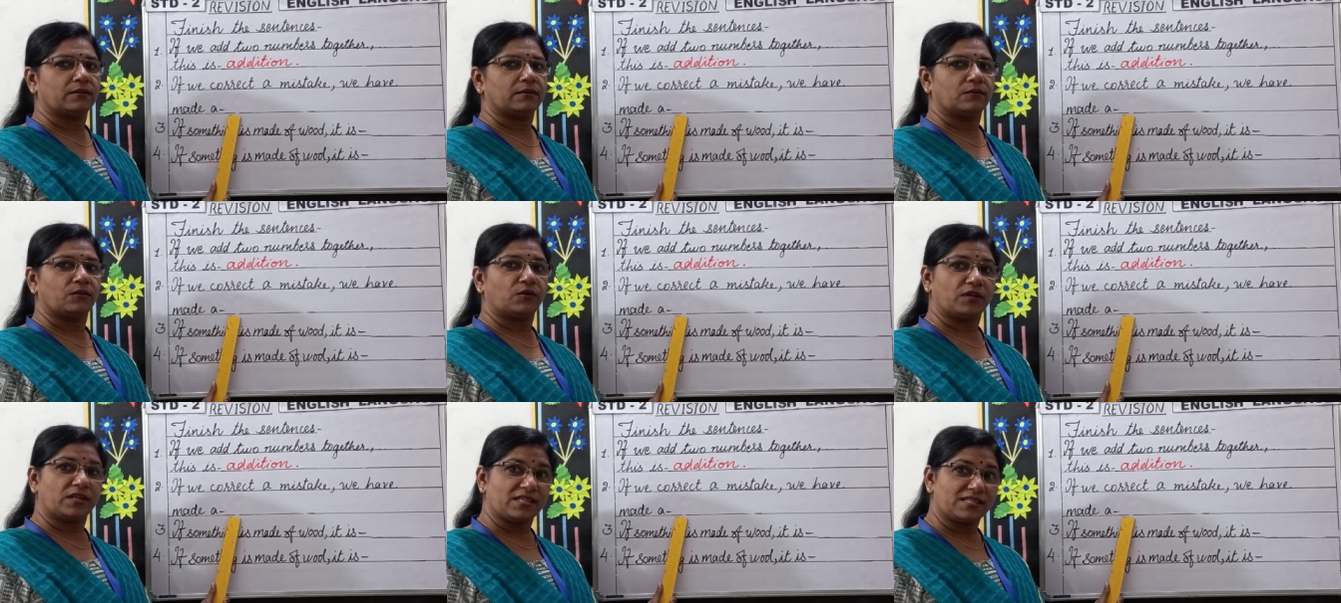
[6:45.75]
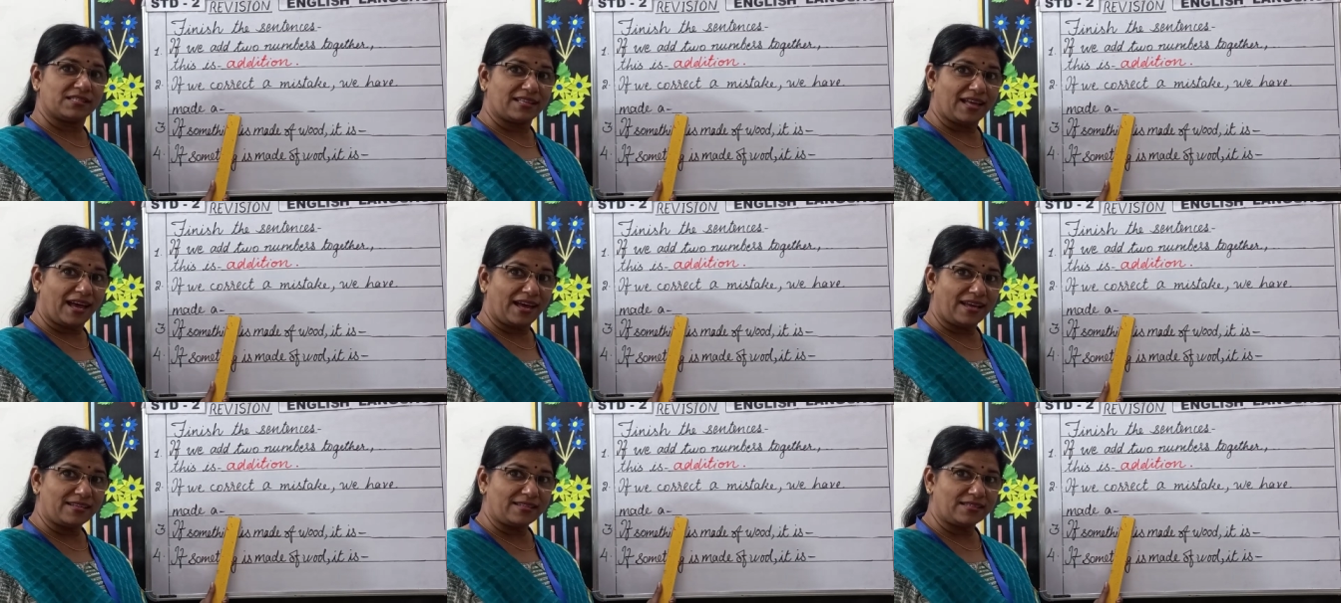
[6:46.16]
what is
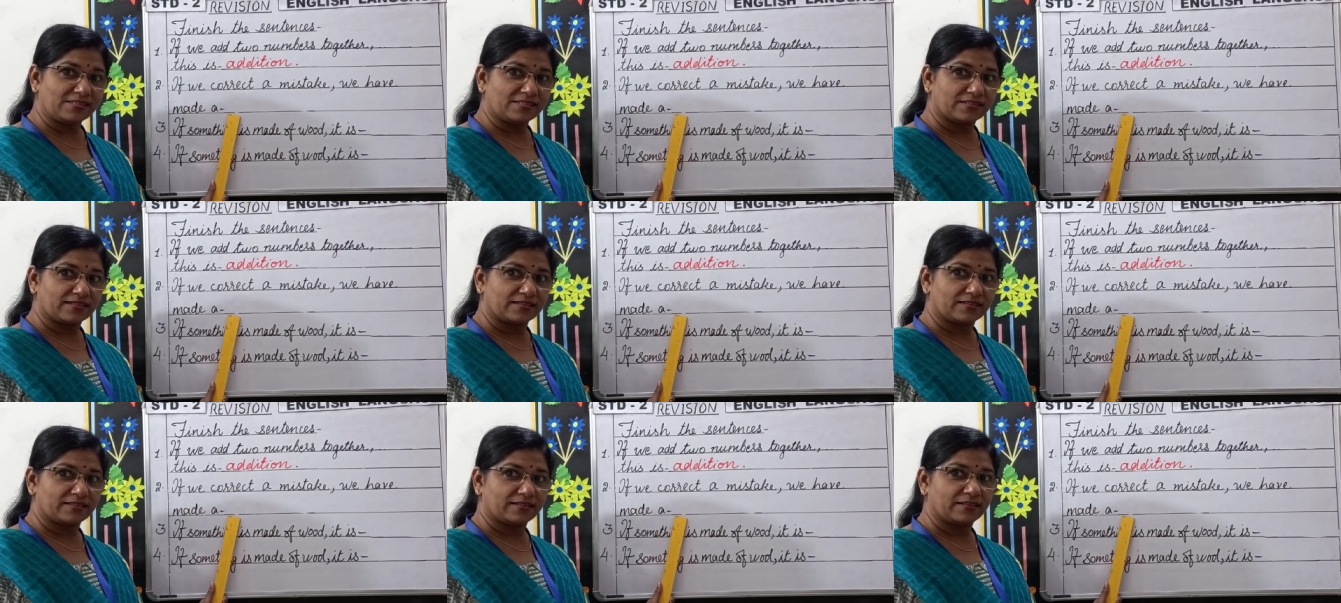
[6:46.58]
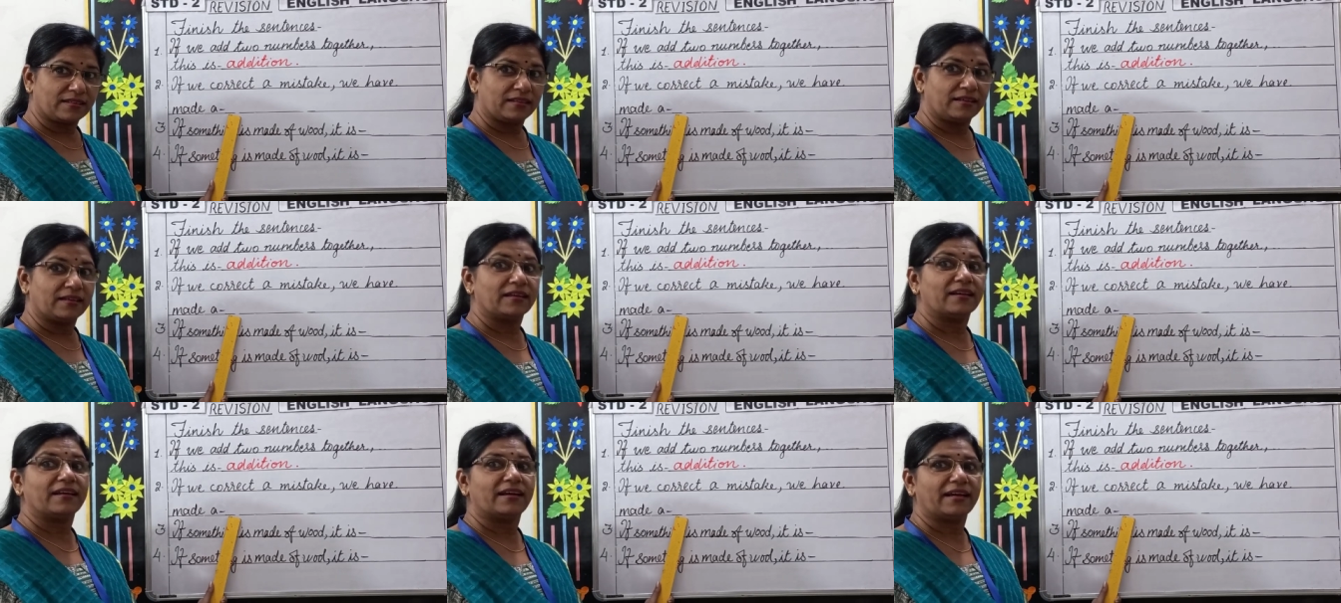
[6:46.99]
that?
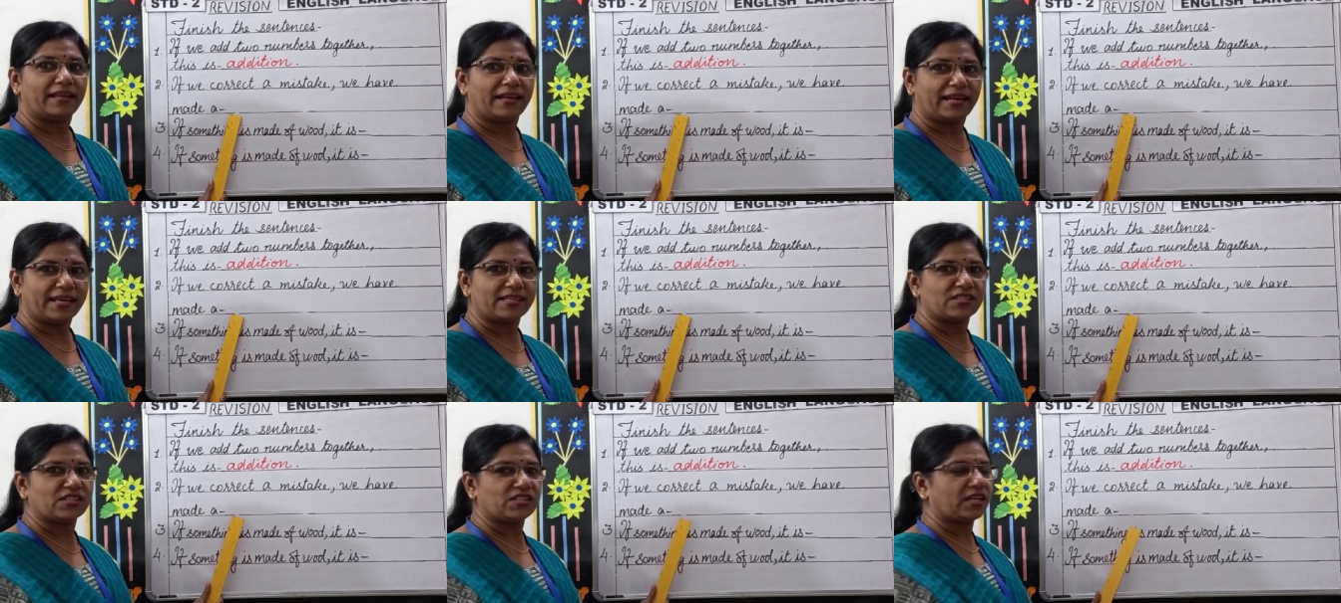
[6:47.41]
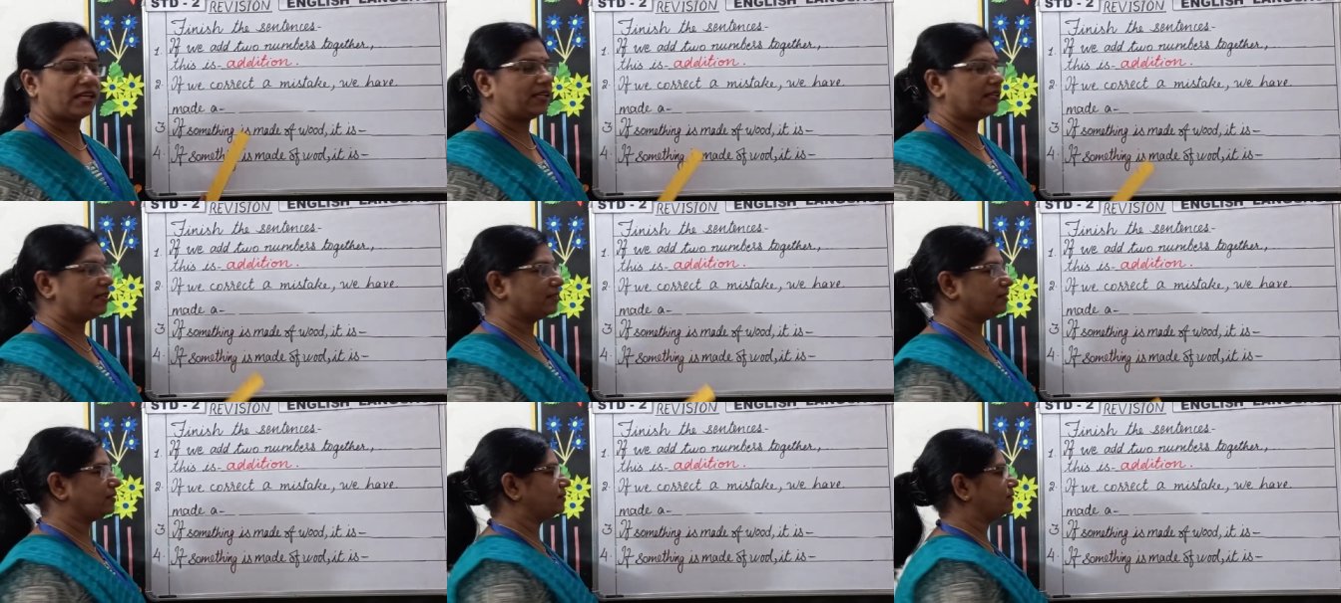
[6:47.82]

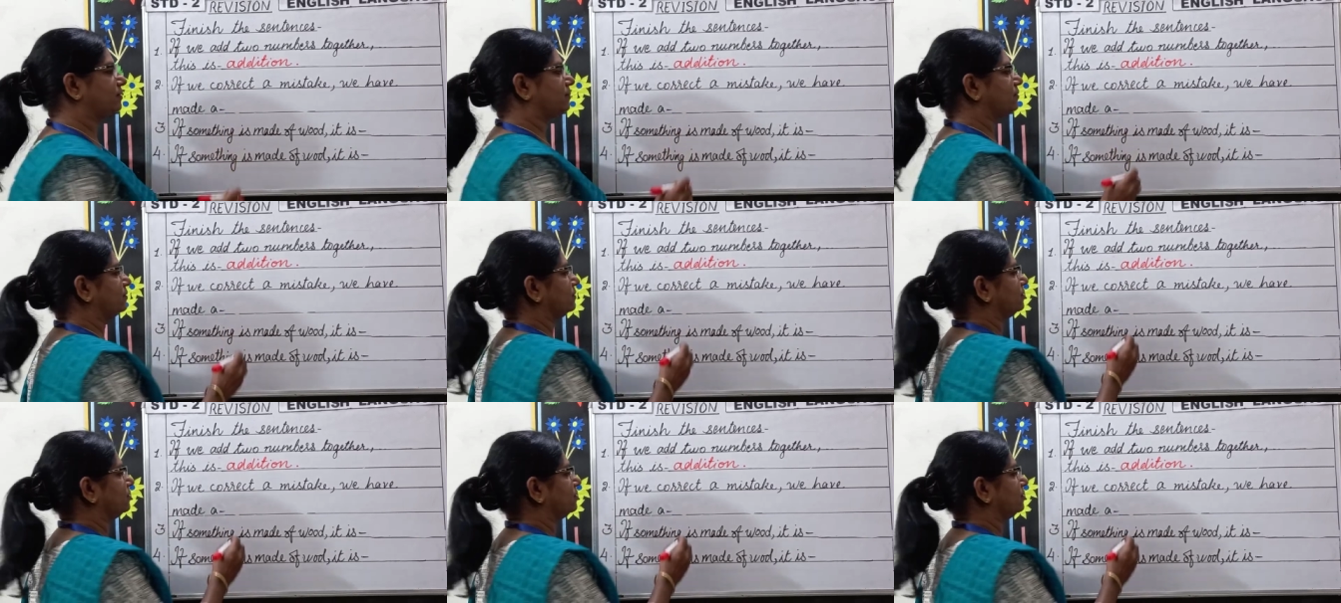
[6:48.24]
Correction.